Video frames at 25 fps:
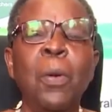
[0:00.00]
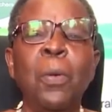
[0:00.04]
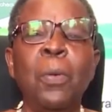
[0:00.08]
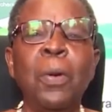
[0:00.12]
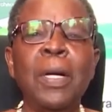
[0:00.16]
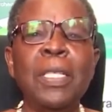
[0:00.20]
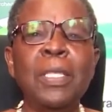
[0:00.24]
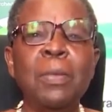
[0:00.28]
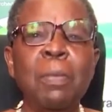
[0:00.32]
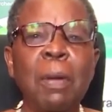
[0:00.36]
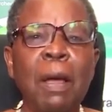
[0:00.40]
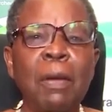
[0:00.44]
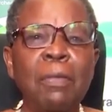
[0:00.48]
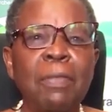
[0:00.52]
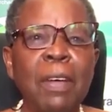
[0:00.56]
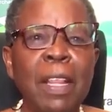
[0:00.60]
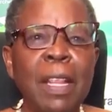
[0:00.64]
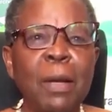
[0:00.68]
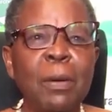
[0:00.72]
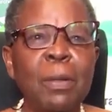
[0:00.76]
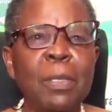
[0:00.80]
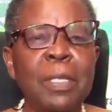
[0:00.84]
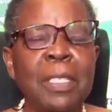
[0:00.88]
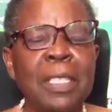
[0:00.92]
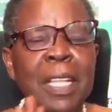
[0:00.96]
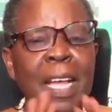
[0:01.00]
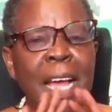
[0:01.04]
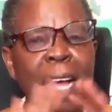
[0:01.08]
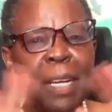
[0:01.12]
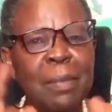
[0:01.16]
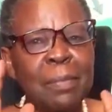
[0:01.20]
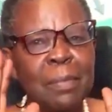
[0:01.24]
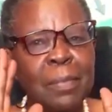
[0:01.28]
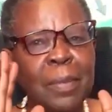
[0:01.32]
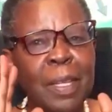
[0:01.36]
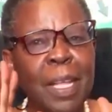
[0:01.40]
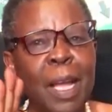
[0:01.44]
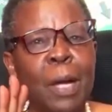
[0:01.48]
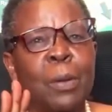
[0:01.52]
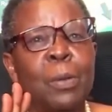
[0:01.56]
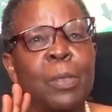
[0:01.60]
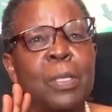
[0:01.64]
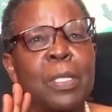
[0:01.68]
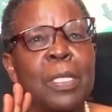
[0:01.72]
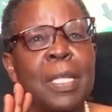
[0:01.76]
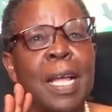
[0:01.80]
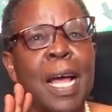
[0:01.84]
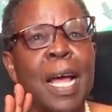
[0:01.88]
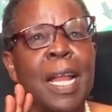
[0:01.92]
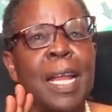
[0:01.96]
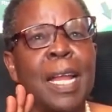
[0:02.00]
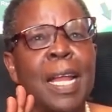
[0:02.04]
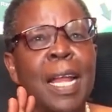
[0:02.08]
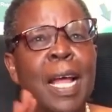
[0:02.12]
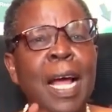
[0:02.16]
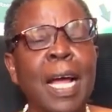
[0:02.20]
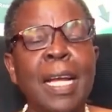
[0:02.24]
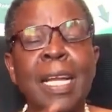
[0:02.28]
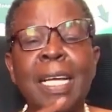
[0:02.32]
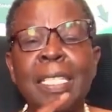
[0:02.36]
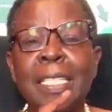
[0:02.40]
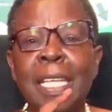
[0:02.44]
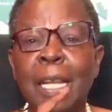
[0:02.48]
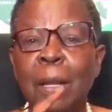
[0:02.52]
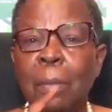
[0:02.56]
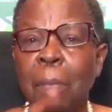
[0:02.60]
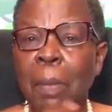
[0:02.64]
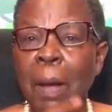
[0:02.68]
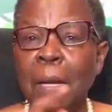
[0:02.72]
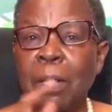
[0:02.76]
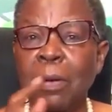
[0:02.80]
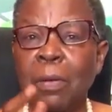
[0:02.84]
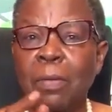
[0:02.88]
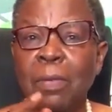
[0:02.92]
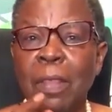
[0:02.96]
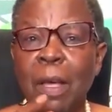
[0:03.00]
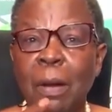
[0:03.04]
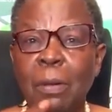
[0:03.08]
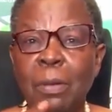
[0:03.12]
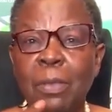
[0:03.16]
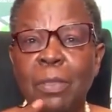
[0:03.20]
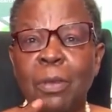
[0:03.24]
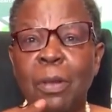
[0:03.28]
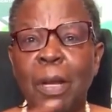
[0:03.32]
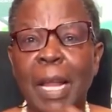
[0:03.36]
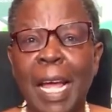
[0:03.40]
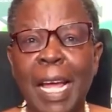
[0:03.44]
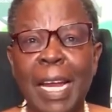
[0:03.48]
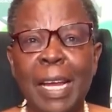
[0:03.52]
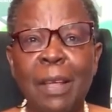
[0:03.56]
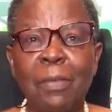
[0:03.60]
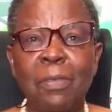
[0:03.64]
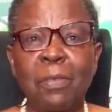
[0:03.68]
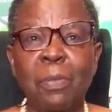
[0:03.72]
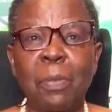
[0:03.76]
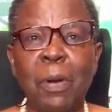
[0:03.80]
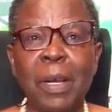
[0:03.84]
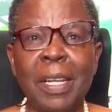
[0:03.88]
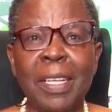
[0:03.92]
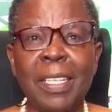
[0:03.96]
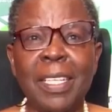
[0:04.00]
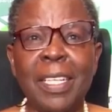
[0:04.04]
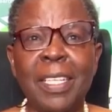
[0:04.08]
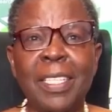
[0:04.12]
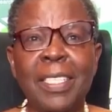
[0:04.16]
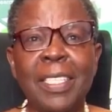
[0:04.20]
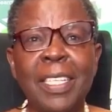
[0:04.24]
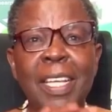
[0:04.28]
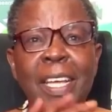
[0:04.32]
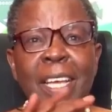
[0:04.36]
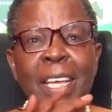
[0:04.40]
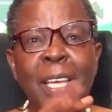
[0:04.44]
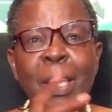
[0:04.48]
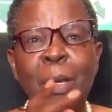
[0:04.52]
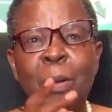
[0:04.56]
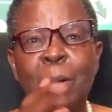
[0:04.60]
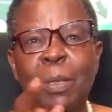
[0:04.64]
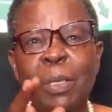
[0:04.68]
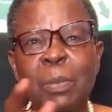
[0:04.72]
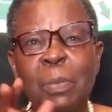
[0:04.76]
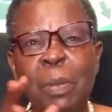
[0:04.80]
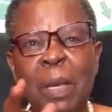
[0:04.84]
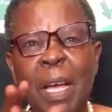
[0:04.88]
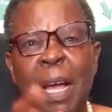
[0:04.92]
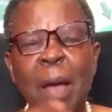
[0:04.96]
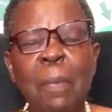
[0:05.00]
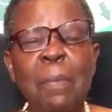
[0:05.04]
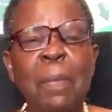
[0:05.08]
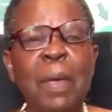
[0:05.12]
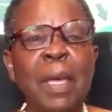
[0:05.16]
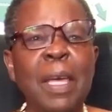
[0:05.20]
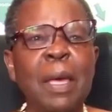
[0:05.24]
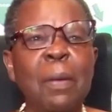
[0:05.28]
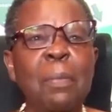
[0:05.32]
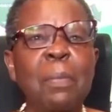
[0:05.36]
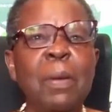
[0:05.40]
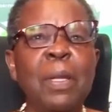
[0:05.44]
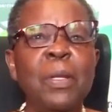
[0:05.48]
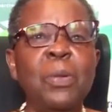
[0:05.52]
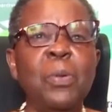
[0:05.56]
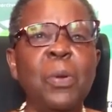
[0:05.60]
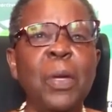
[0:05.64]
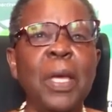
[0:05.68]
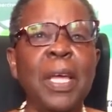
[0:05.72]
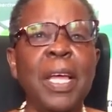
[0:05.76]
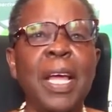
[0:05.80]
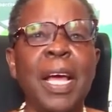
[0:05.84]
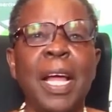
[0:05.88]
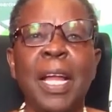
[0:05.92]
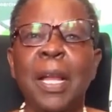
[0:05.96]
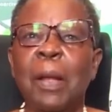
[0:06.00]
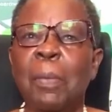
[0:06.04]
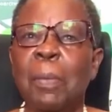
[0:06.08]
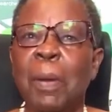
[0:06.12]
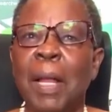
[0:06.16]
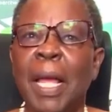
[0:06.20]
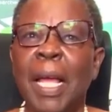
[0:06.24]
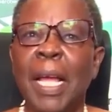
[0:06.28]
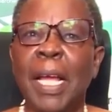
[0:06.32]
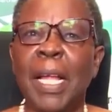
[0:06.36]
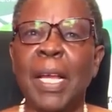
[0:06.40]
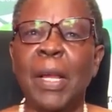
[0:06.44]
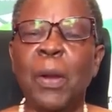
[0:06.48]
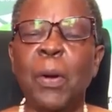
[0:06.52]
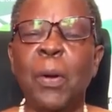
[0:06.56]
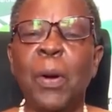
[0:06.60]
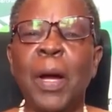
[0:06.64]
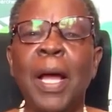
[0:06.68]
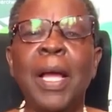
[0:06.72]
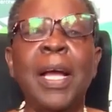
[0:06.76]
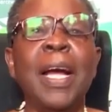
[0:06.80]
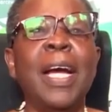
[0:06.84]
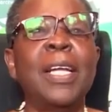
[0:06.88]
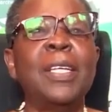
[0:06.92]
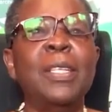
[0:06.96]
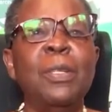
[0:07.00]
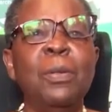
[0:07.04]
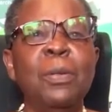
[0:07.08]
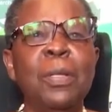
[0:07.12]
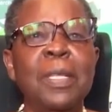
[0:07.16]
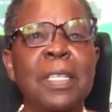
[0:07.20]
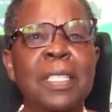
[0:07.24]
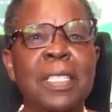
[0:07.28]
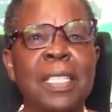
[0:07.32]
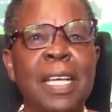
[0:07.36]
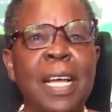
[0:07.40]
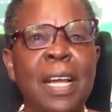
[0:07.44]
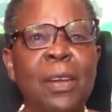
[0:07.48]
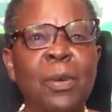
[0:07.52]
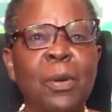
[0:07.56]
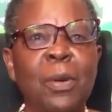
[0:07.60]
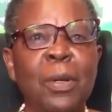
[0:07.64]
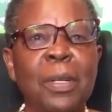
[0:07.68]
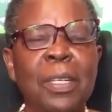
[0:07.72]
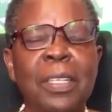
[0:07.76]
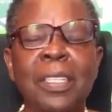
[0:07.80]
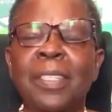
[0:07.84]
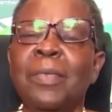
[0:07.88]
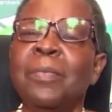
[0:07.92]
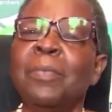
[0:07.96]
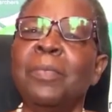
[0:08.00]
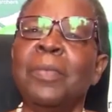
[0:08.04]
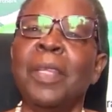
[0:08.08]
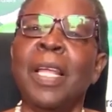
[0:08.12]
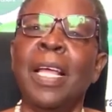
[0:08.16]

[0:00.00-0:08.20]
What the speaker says: Once my father was there, I was done. And actually, part of the reason I left politics, he was becoming a bit weak, and I'm like, no, I can't do this alone.